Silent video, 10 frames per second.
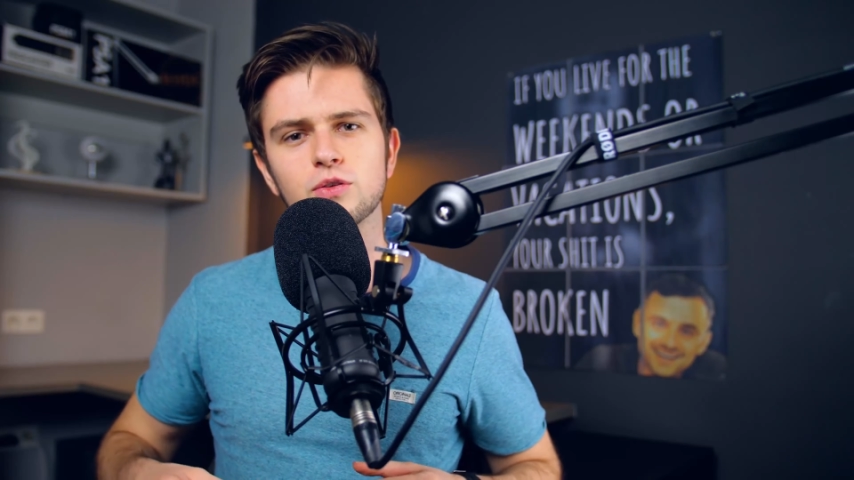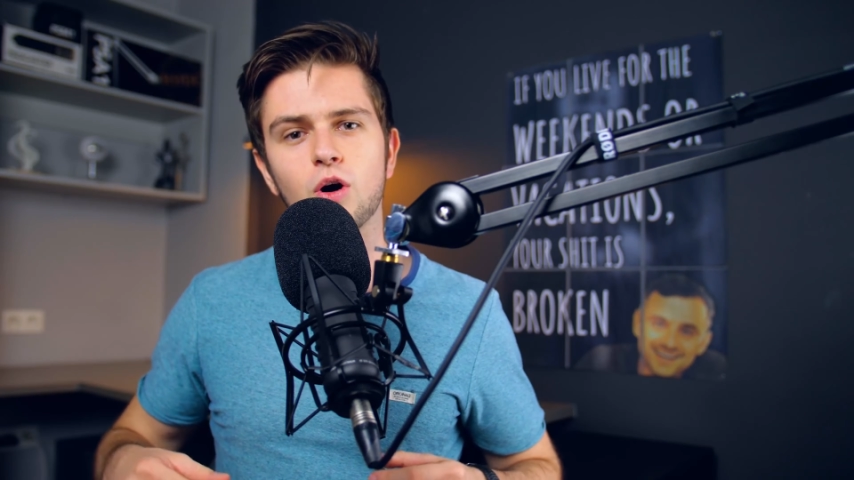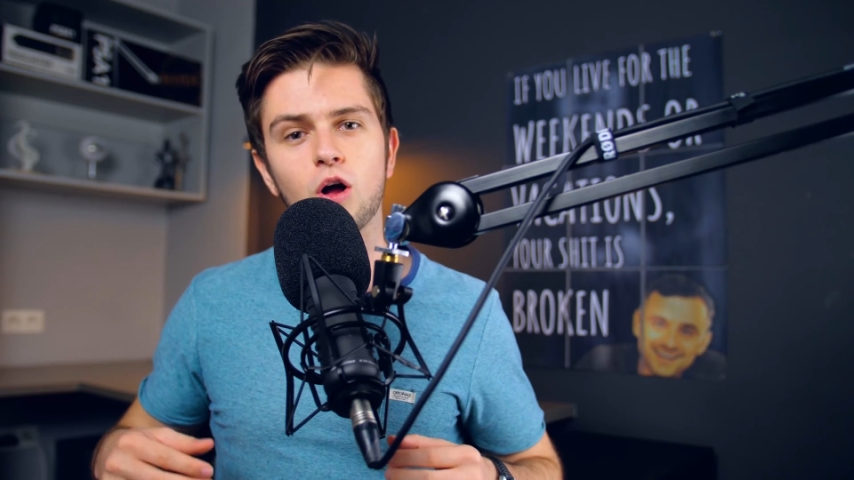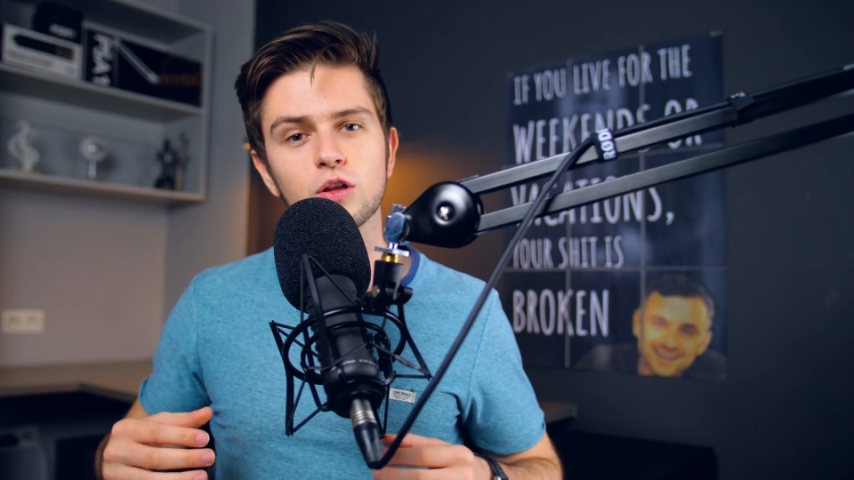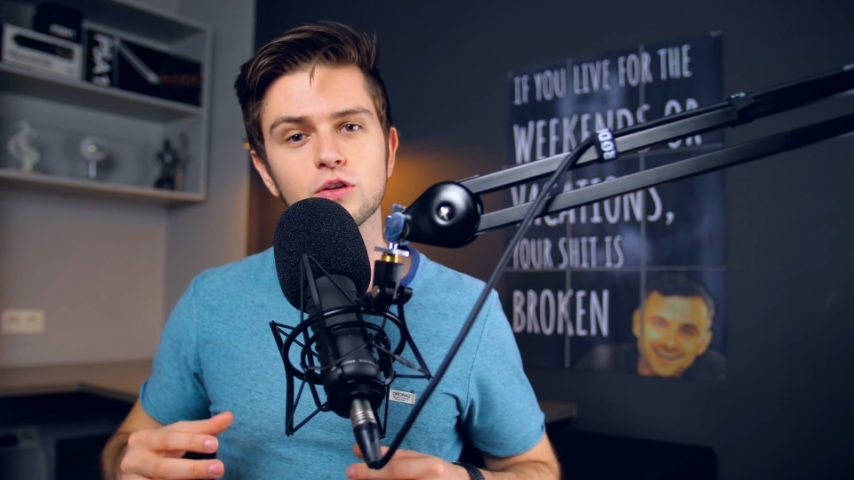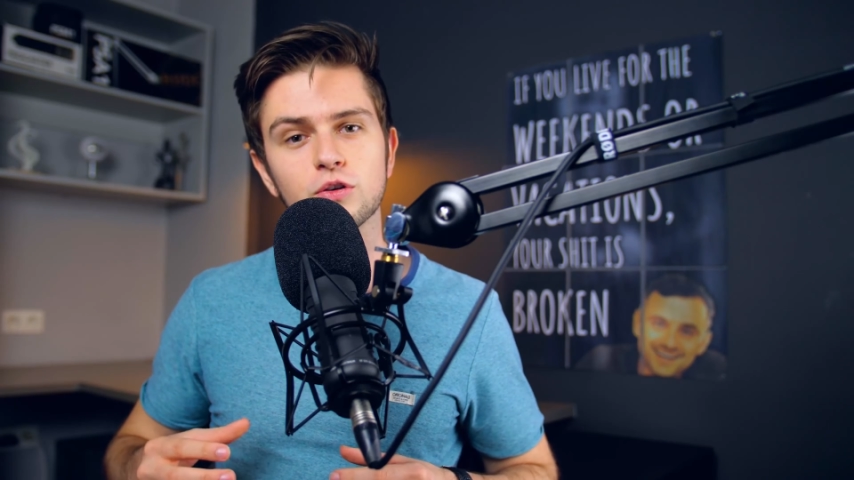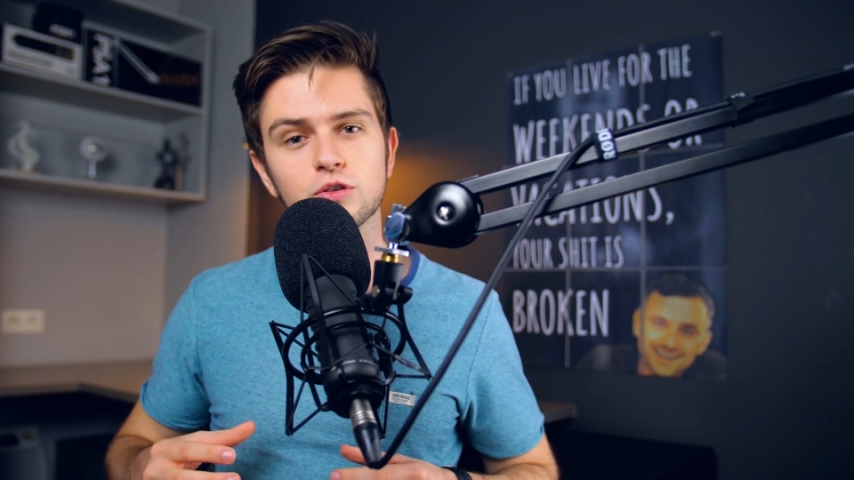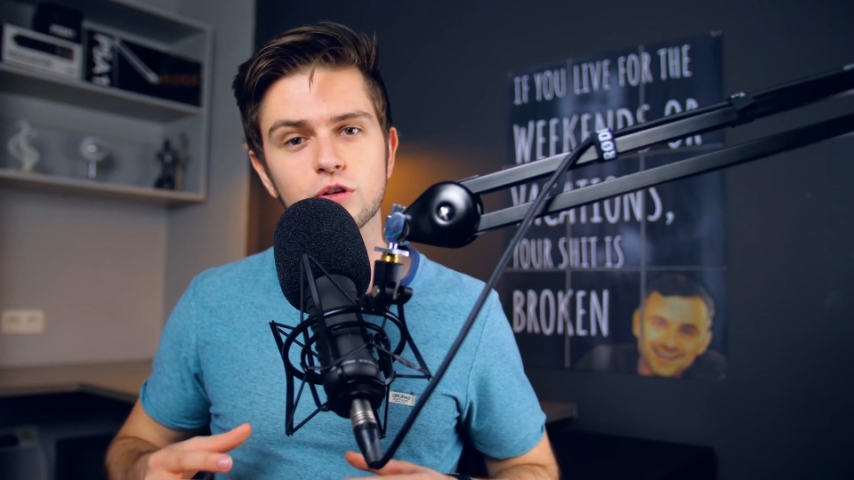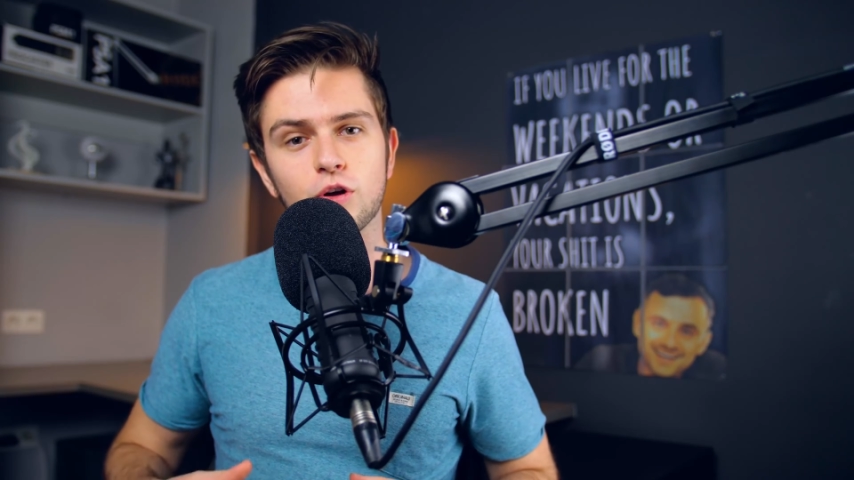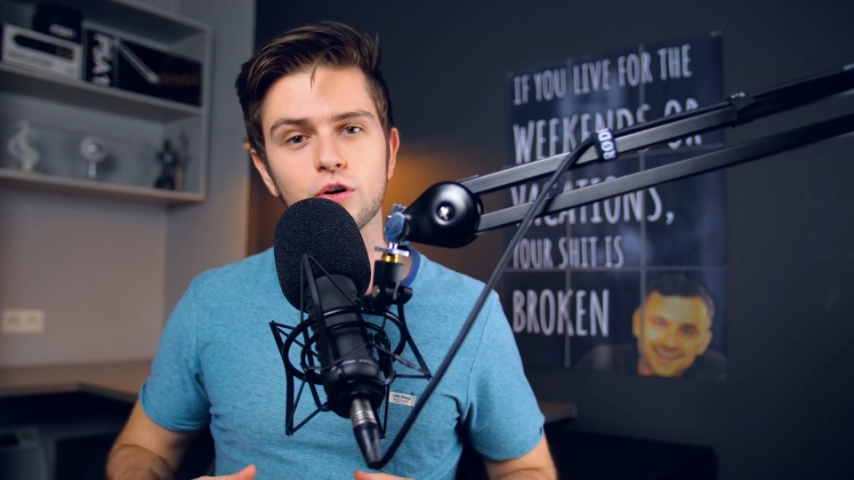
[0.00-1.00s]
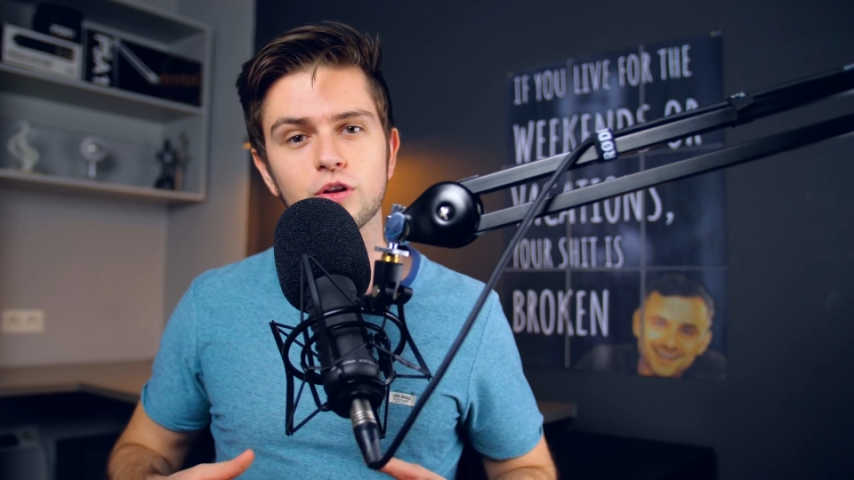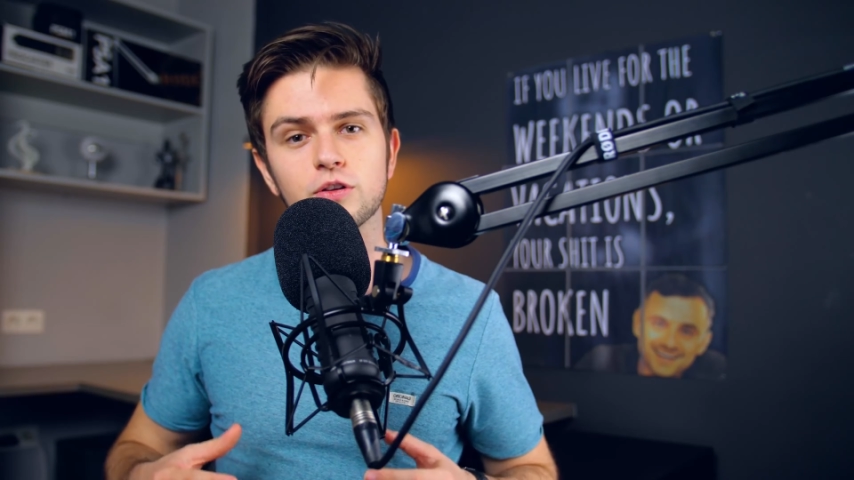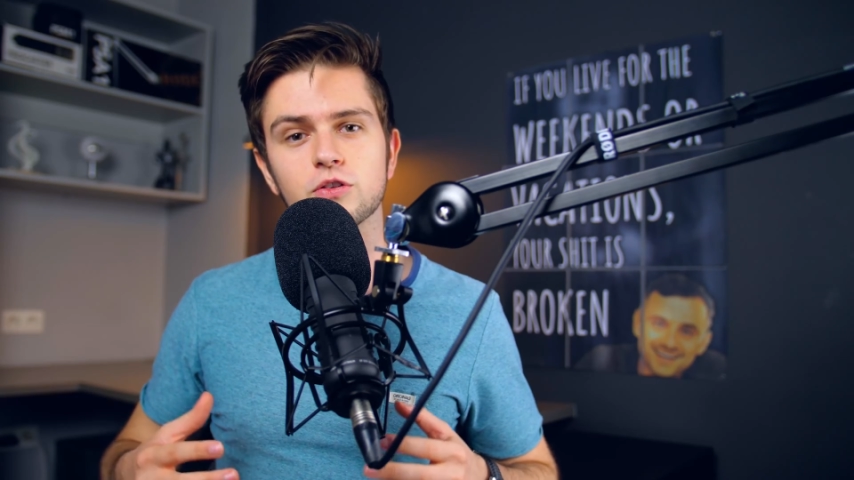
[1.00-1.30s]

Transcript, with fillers: to all those loyal